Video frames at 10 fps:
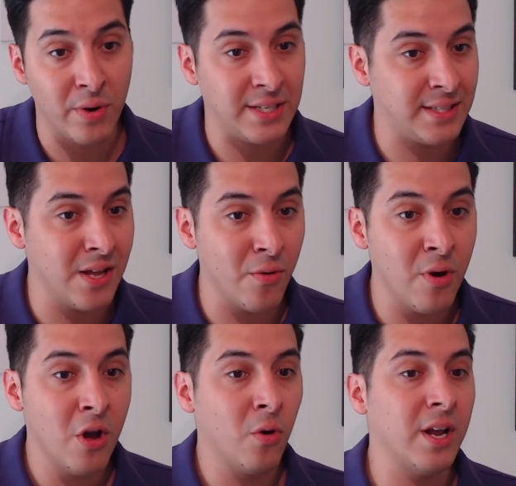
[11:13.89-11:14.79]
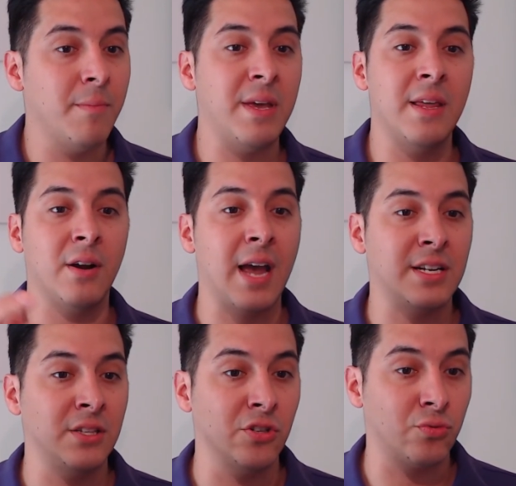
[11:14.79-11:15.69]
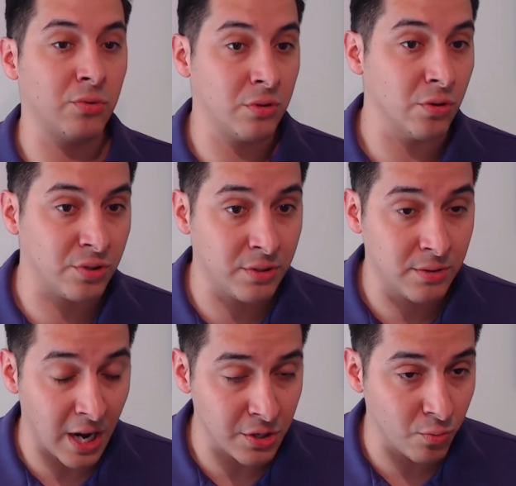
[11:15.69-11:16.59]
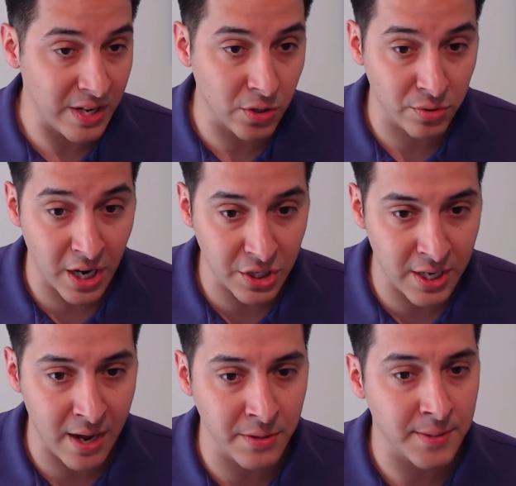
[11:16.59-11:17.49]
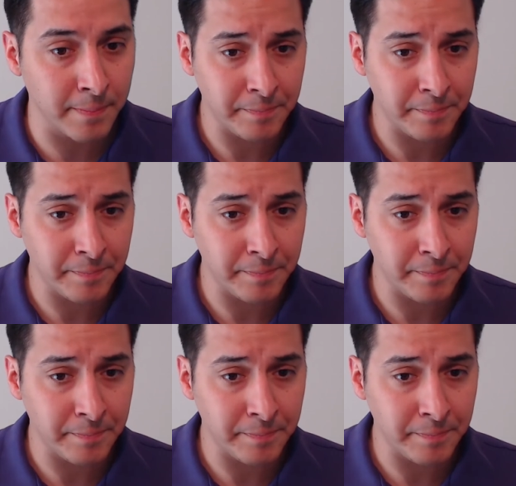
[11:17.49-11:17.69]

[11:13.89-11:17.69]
He's still going to be there catching those red zone touchdowns.